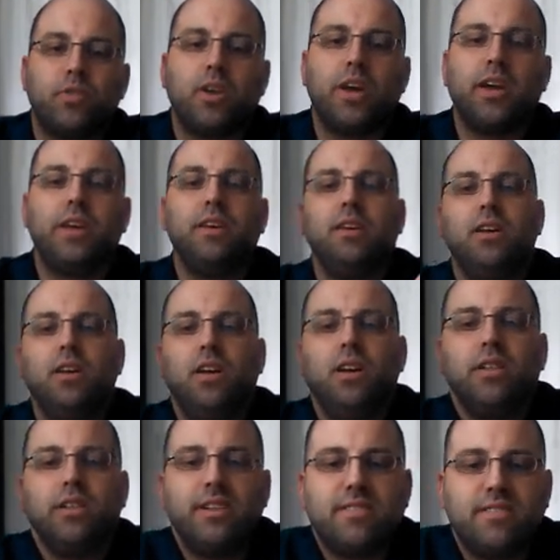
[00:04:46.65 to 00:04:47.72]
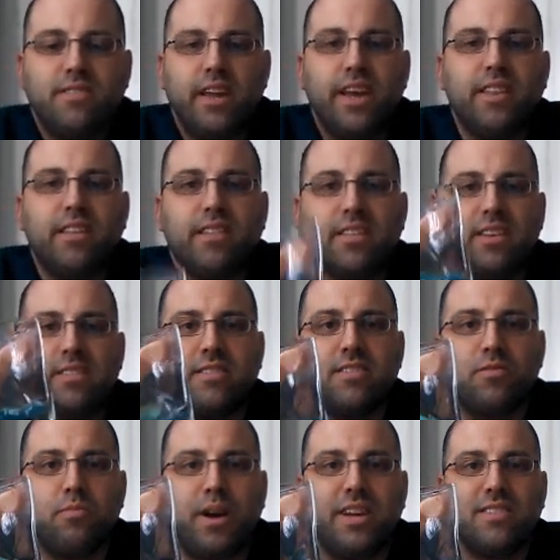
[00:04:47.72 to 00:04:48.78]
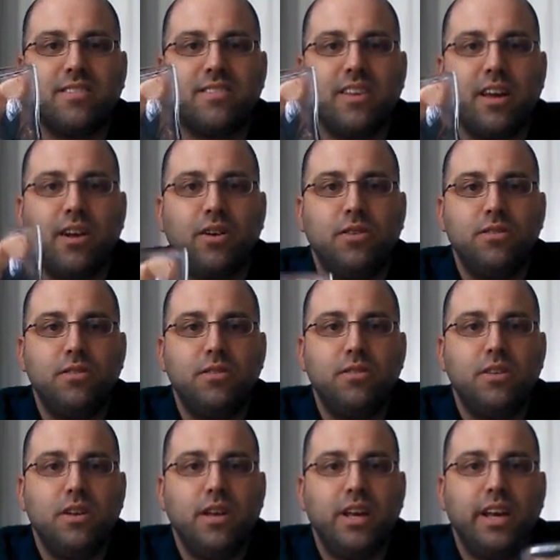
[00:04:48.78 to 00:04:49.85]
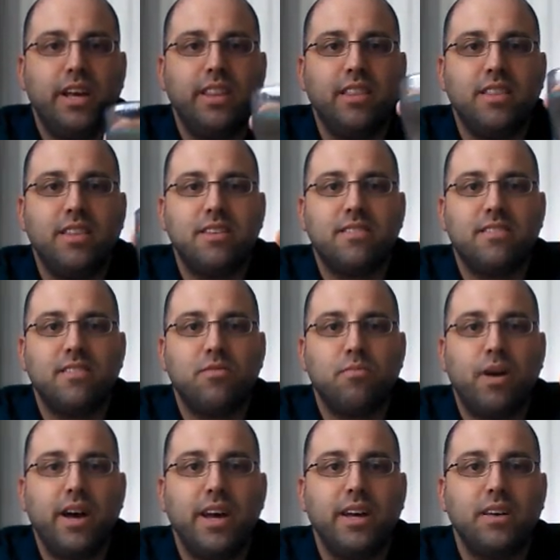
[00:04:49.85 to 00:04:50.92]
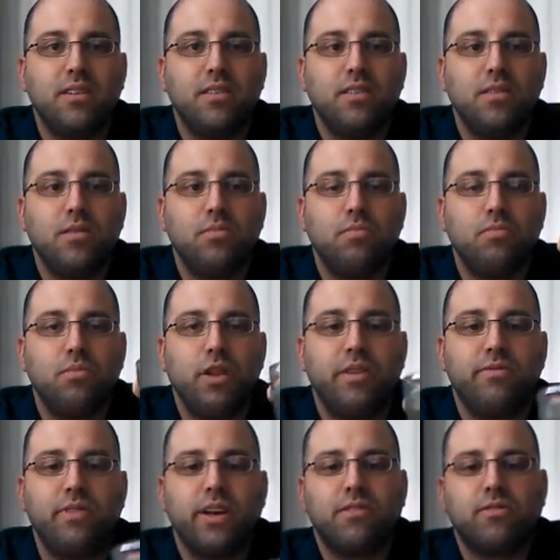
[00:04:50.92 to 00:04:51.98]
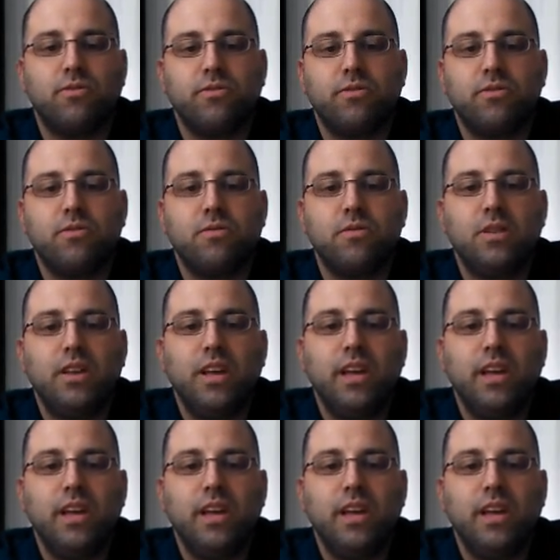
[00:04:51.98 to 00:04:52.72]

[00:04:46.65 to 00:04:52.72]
Okay, let's say that this is my cell and this is my blood vessels,